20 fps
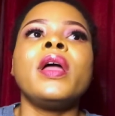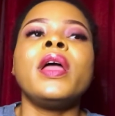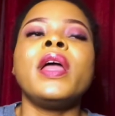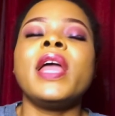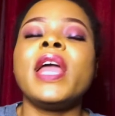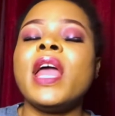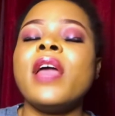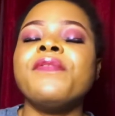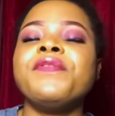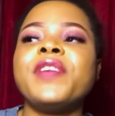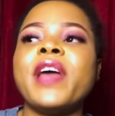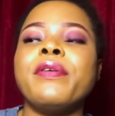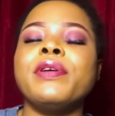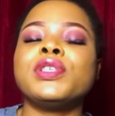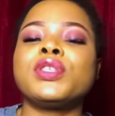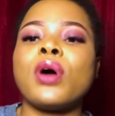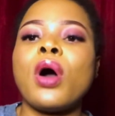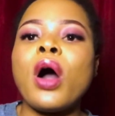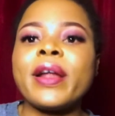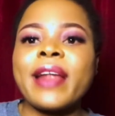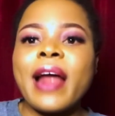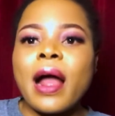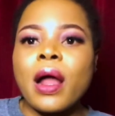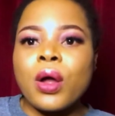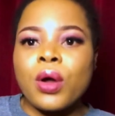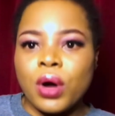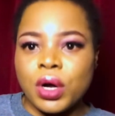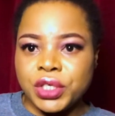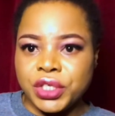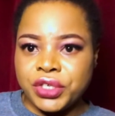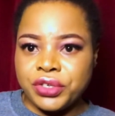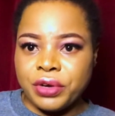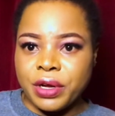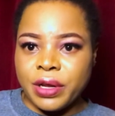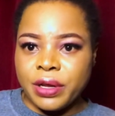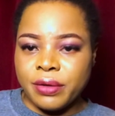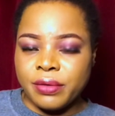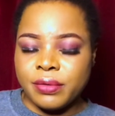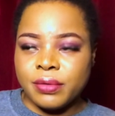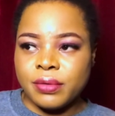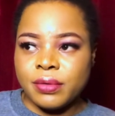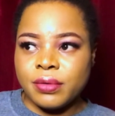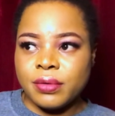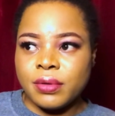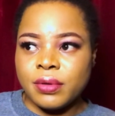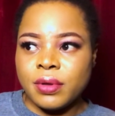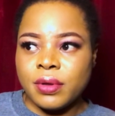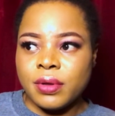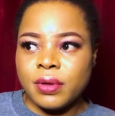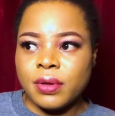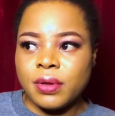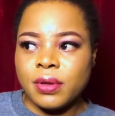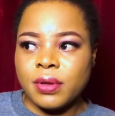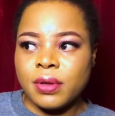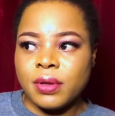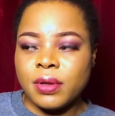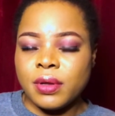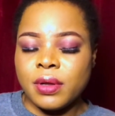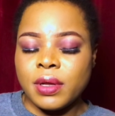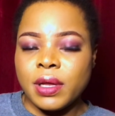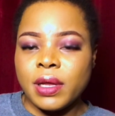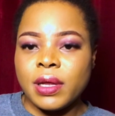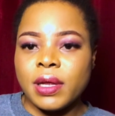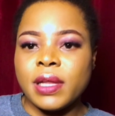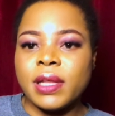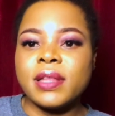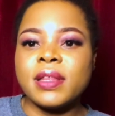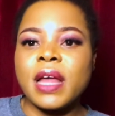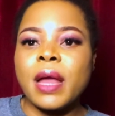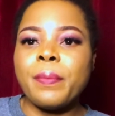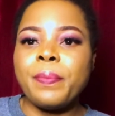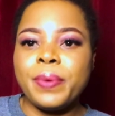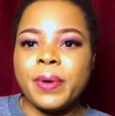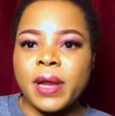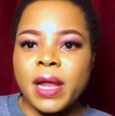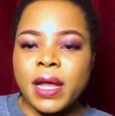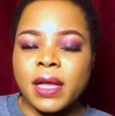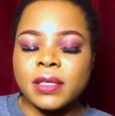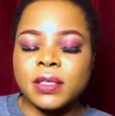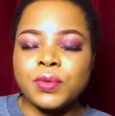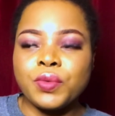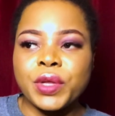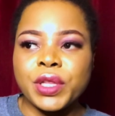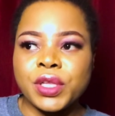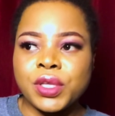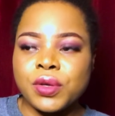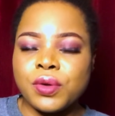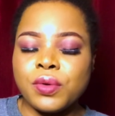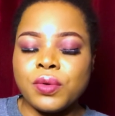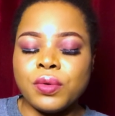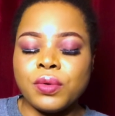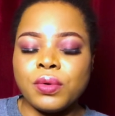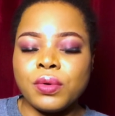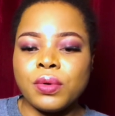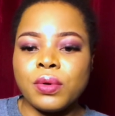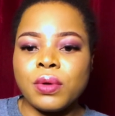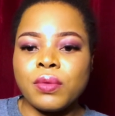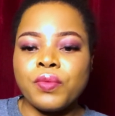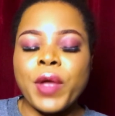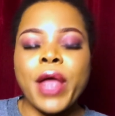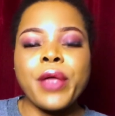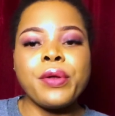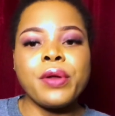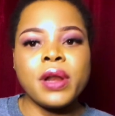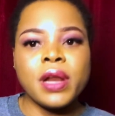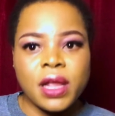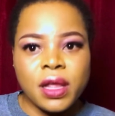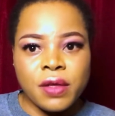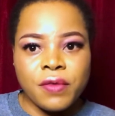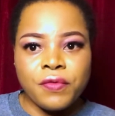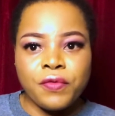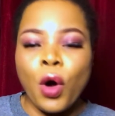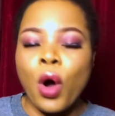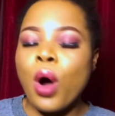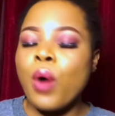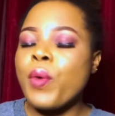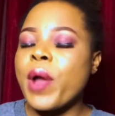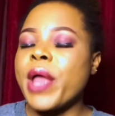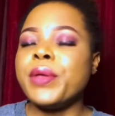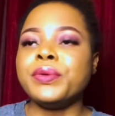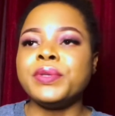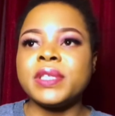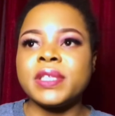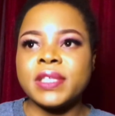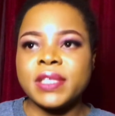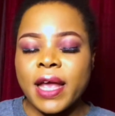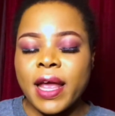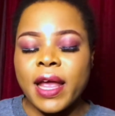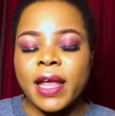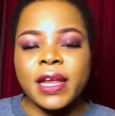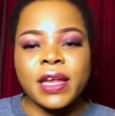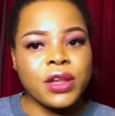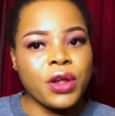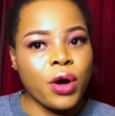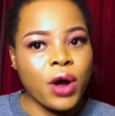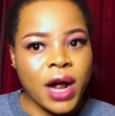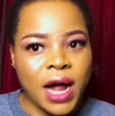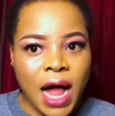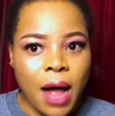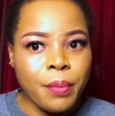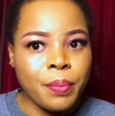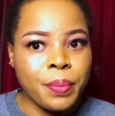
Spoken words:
If there is other country in the same place with you, where you live or where you stay in your camp,